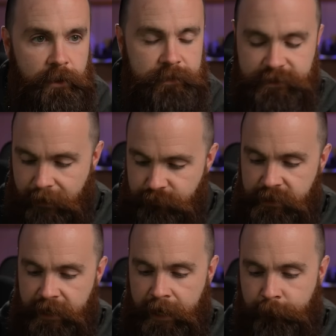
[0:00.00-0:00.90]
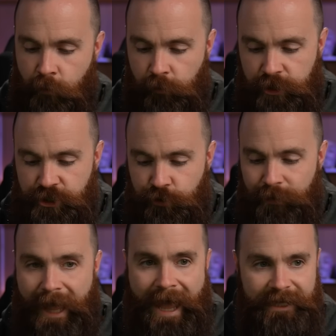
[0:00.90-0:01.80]
This time for the name, we're gonna do
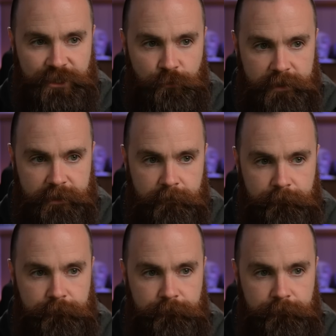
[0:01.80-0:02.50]
an asterisk.